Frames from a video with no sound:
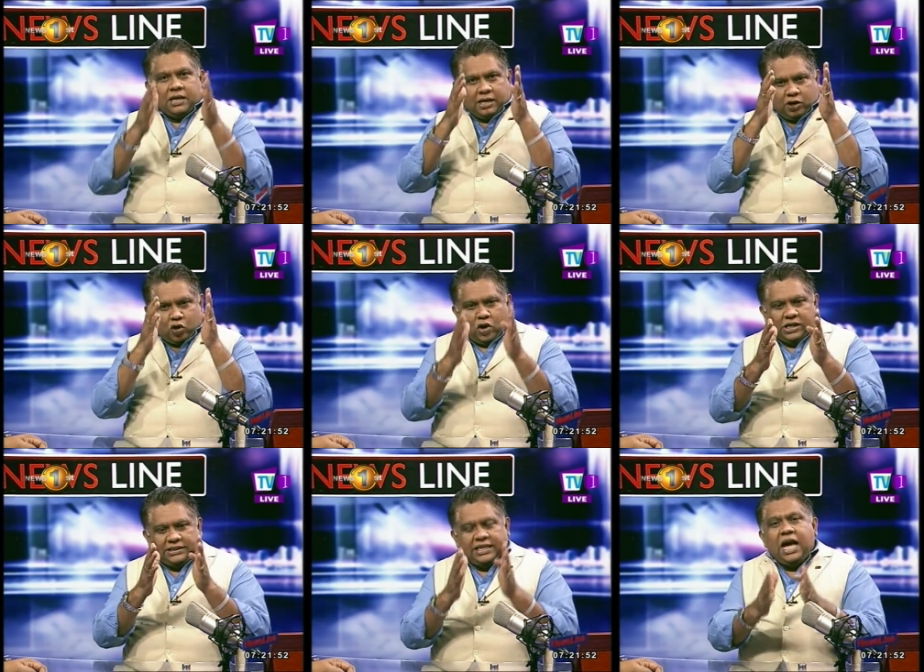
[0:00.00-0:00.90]
a law
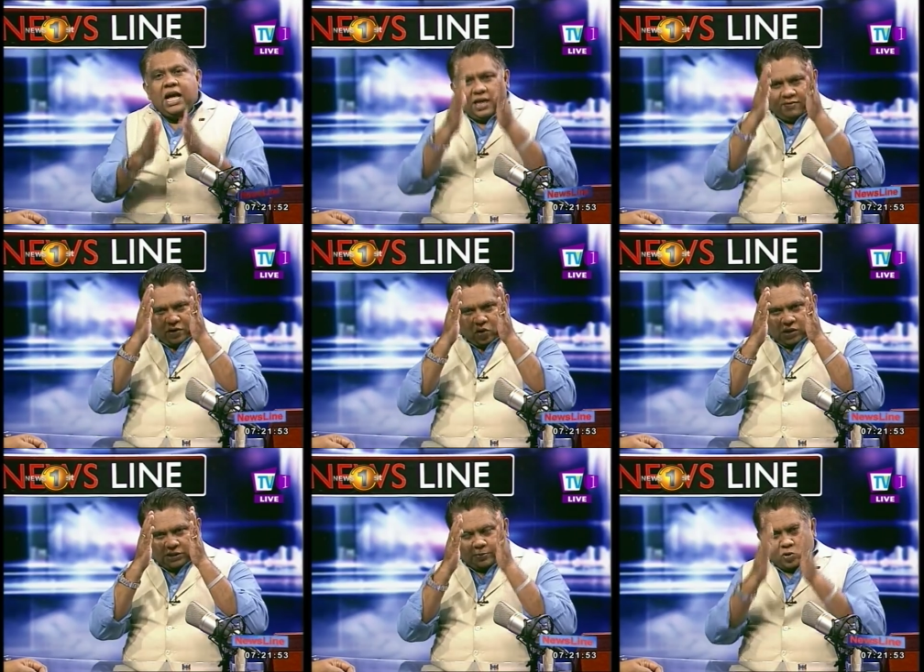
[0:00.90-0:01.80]
is there, if a law
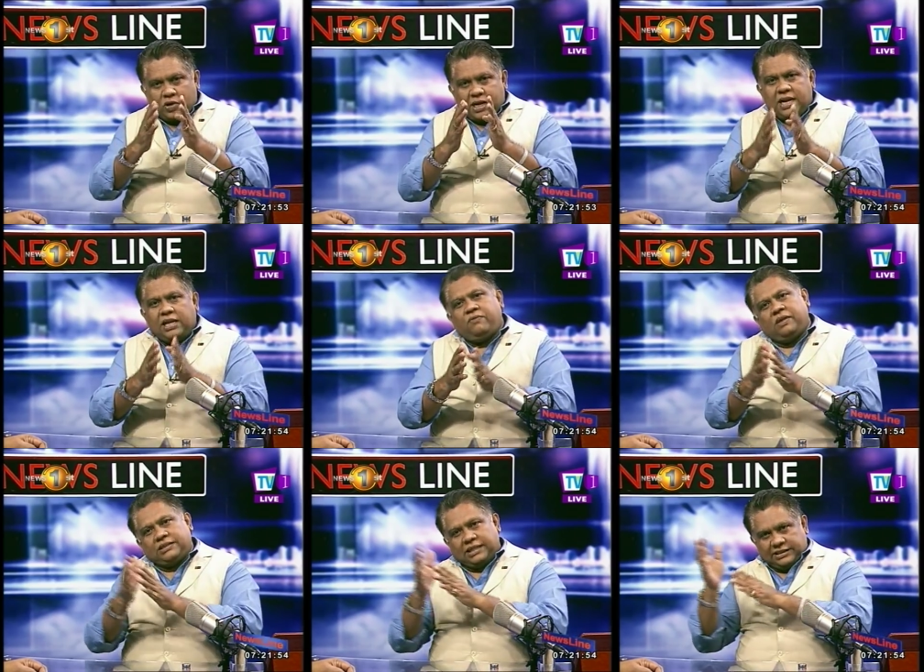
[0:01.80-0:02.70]
is broken, if
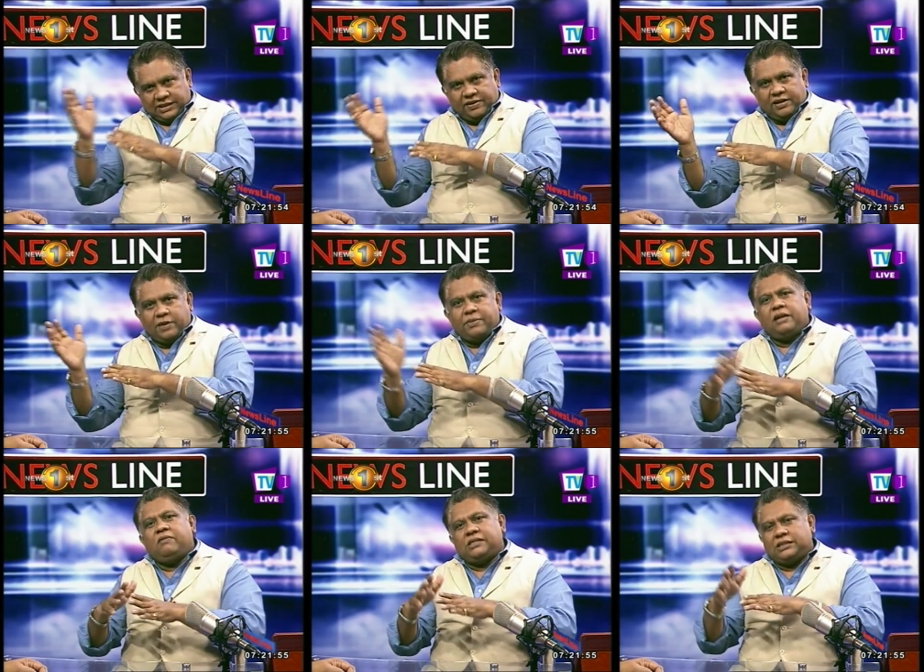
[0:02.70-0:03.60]
it's a civil
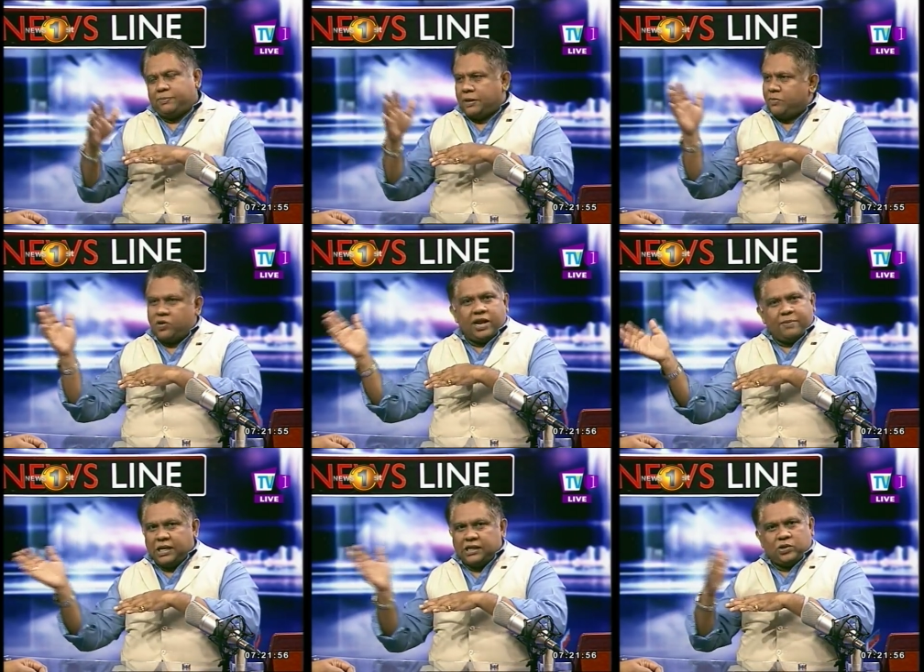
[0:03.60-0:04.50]
remedy, which is a payment of
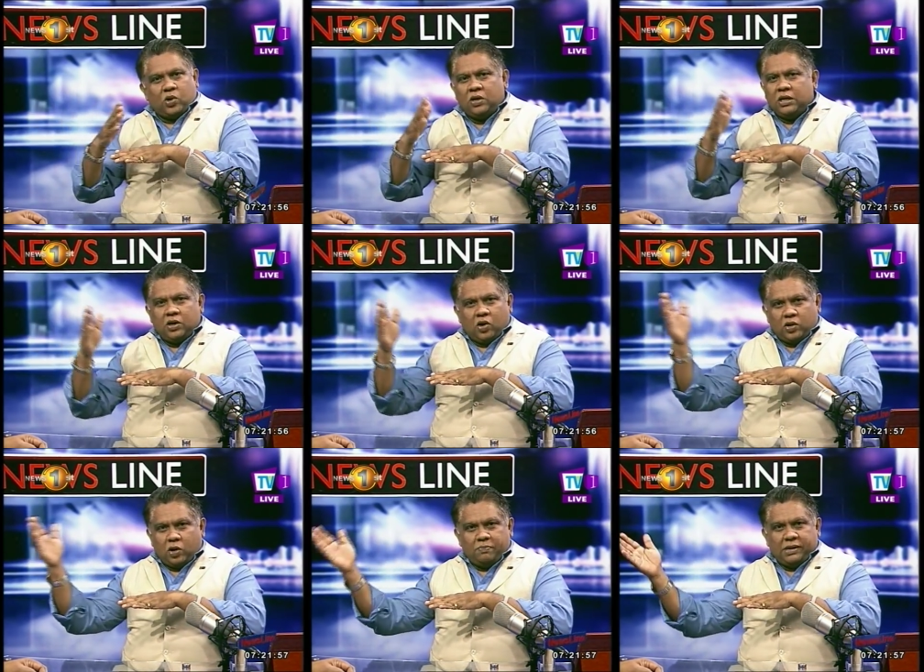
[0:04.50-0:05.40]
damages or
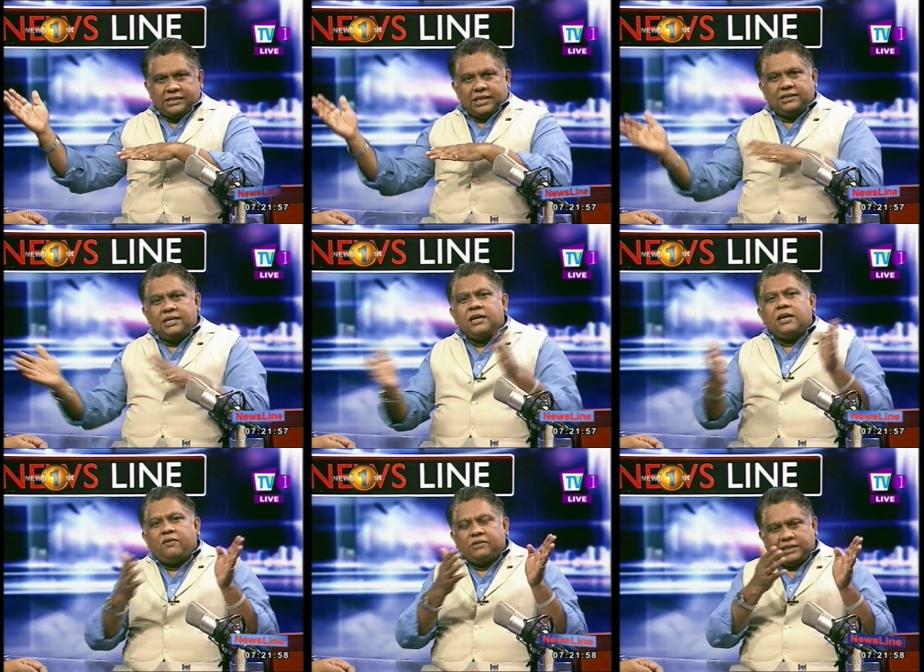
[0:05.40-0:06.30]
or compensation.
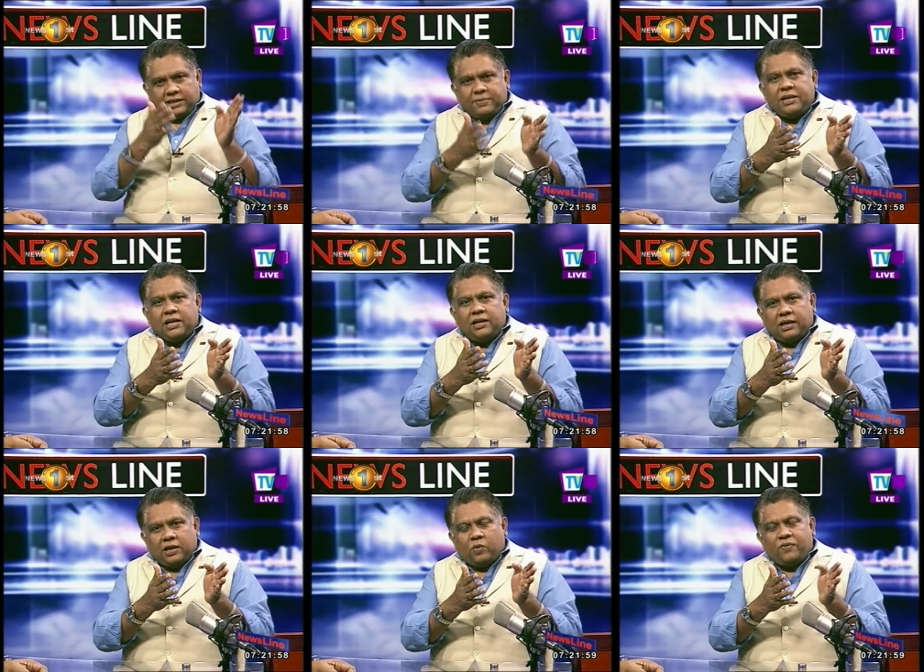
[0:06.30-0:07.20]
If it's a criminal
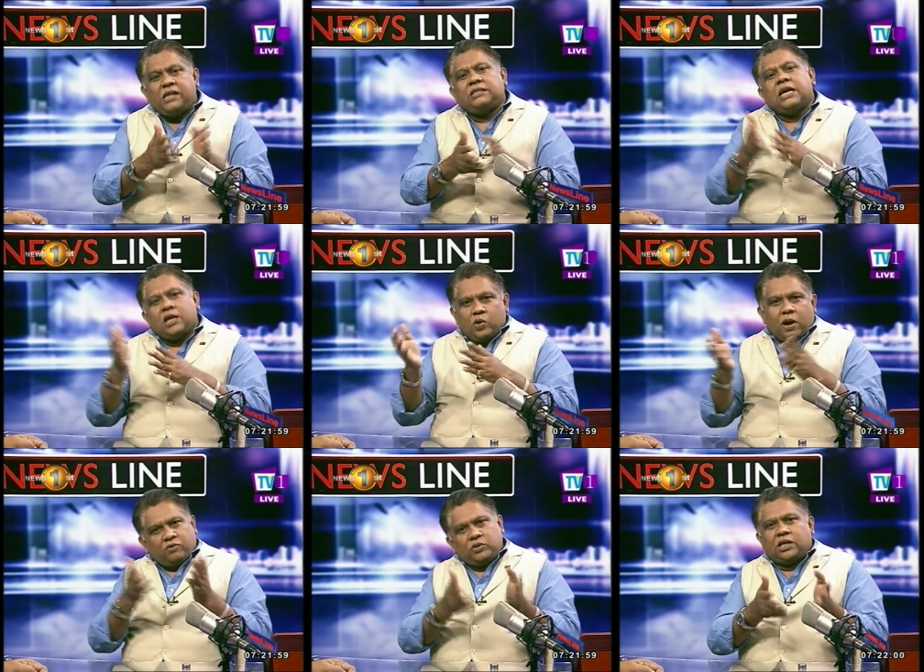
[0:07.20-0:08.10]
uh, offense, you
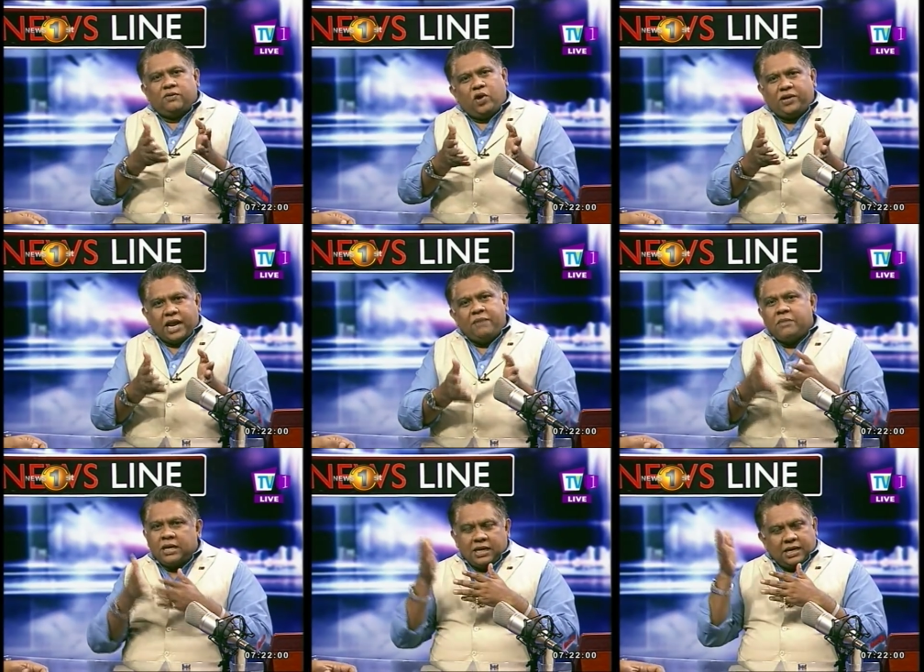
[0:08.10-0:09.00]
have to serve your time
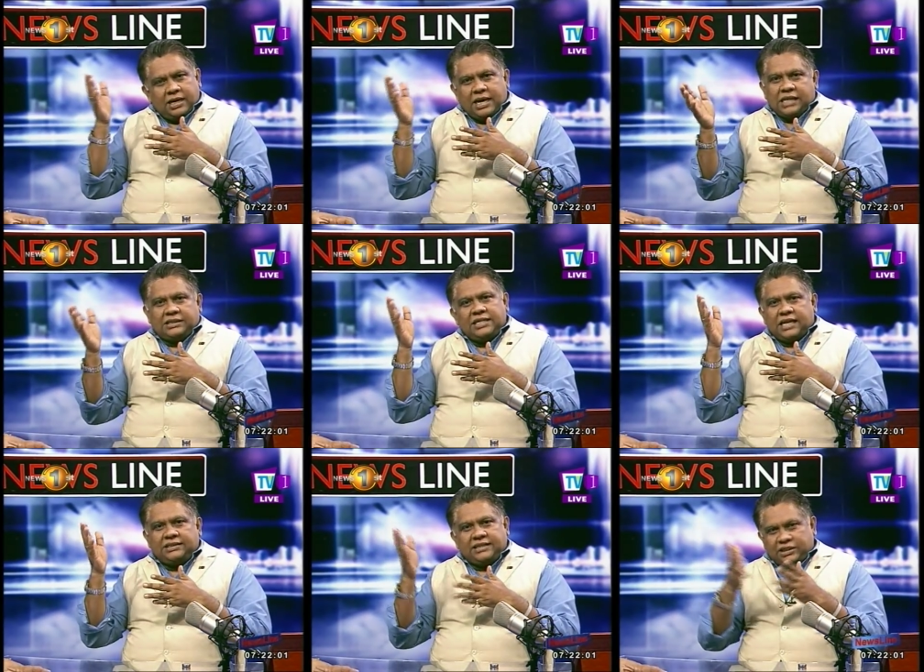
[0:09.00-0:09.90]
uh, as the
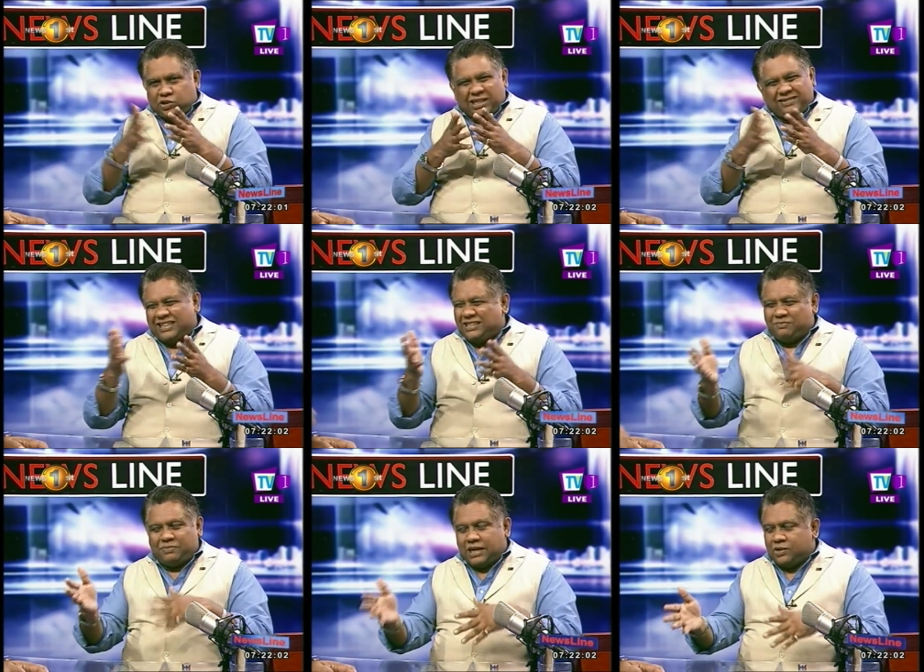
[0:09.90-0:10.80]
judge says. So that's very
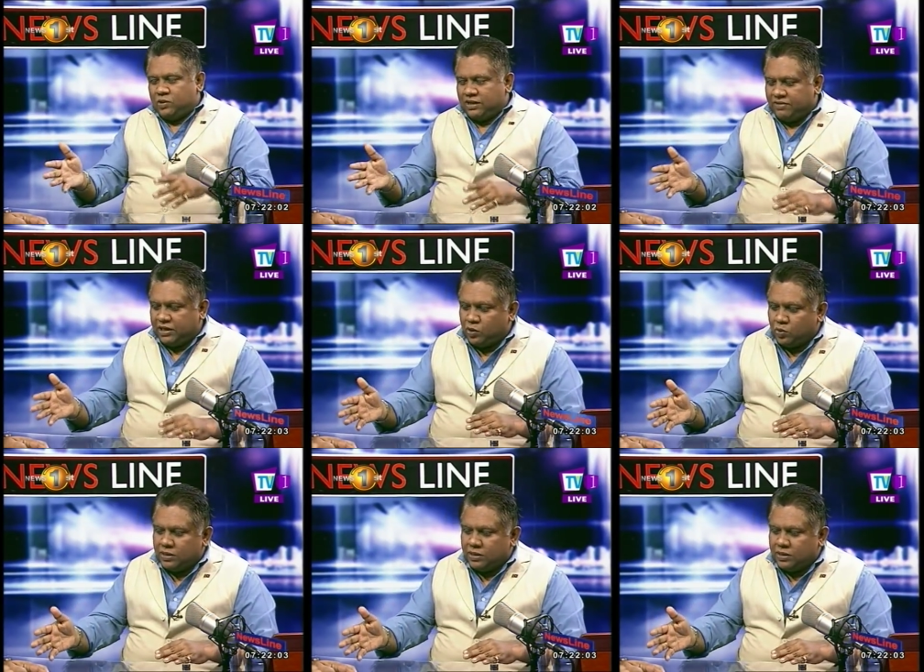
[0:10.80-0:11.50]
simple. I don't think we need to uh,